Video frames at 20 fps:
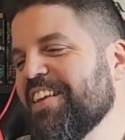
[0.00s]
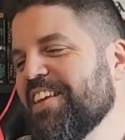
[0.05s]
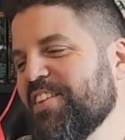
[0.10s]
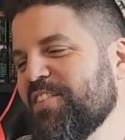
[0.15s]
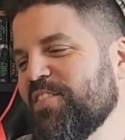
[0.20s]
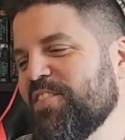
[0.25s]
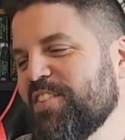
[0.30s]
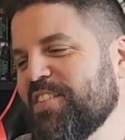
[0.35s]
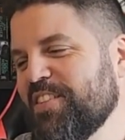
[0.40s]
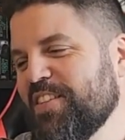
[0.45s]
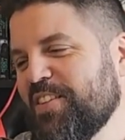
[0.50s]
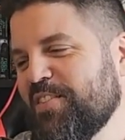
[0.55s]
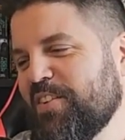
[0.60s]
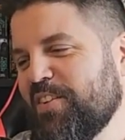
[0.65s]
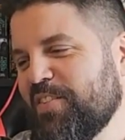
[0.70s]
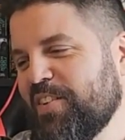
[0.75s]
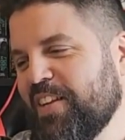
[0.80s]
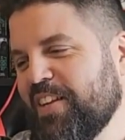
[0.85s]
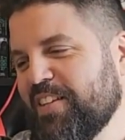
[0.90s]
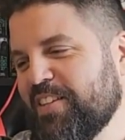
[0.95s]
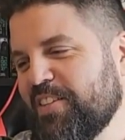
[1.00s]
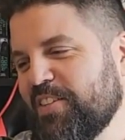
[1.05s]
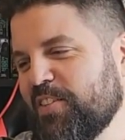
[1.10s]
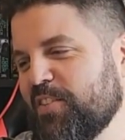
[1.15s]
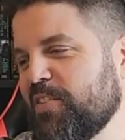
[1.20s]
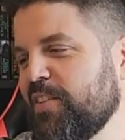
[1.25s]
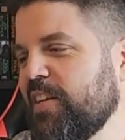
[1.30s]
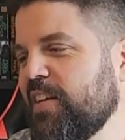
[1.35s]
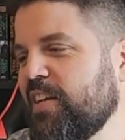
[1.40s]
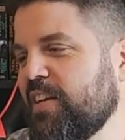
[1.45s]
We'll see what we can
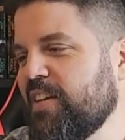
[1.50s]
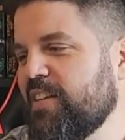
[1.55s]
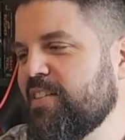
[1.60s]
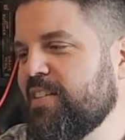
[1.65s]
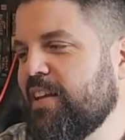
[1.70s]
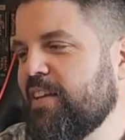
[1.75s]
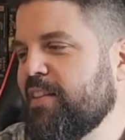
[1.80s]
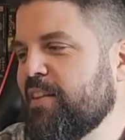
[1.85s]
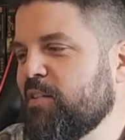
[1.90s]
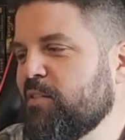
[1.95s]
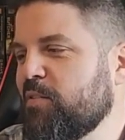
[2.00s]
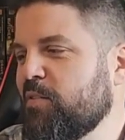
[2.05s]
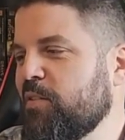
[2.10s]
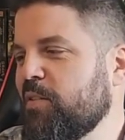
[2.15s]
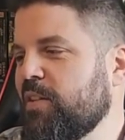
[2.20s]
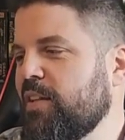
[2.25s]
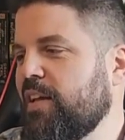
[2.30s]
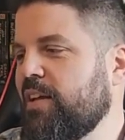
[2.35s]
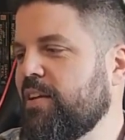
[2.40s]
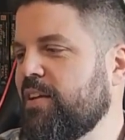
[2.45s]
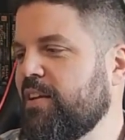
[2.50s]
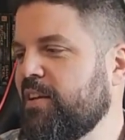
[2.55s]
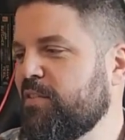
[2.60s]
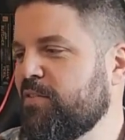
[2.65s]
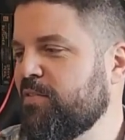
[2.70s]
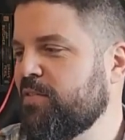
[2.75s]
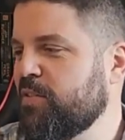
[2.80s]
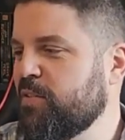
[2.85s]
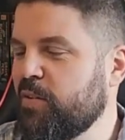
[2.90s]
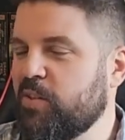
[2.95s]
do. Because I think
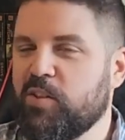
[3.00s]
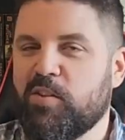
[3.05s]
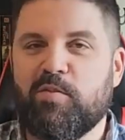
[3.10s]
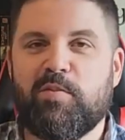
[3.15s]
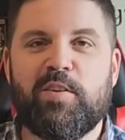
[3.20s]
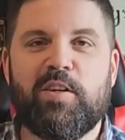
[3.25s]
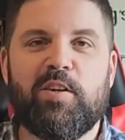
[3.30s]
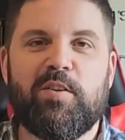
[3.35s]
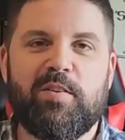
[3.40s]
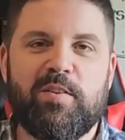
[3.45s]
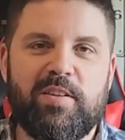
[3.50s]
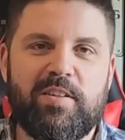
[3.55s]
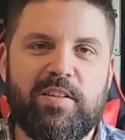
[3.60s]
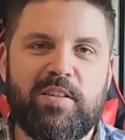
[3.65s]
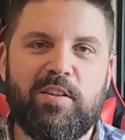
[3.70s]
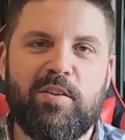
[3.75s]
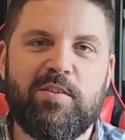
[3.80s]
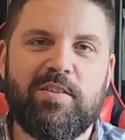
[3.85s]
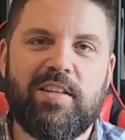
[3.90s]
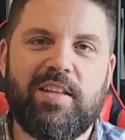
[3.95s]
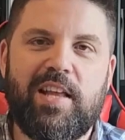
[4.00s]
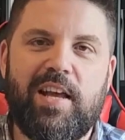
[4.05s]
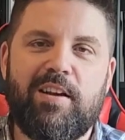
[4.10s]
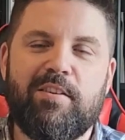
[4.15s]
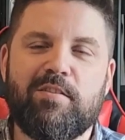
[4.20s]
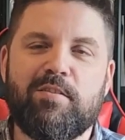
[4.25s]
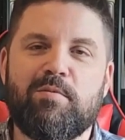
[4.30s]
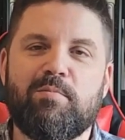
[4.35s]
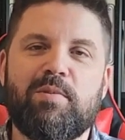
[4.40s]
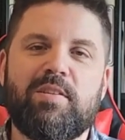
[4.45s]
especially if we don't close on the
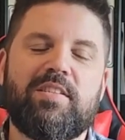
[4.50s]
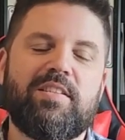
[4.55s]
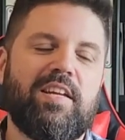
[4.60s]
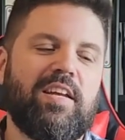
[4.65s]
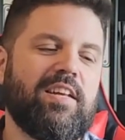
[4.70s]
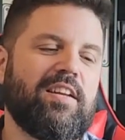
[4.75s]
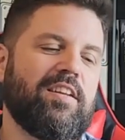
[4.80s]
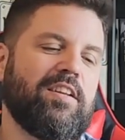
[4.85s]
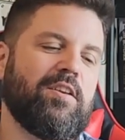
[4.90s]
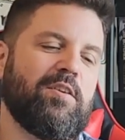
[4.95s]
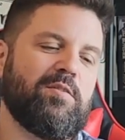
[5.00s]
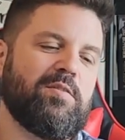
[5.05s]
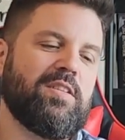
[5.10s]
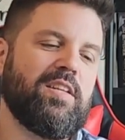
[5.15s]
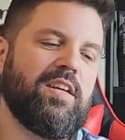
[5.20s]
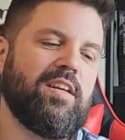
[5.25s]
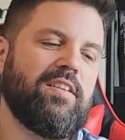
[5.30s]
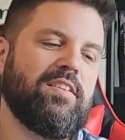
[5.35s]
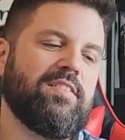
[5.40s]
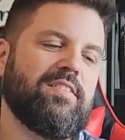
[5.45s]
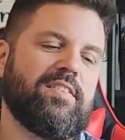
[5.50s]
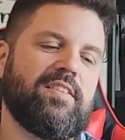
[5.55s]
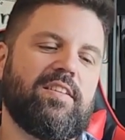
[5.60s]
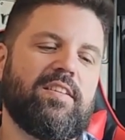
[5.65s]
house, we'll be staying in hotels.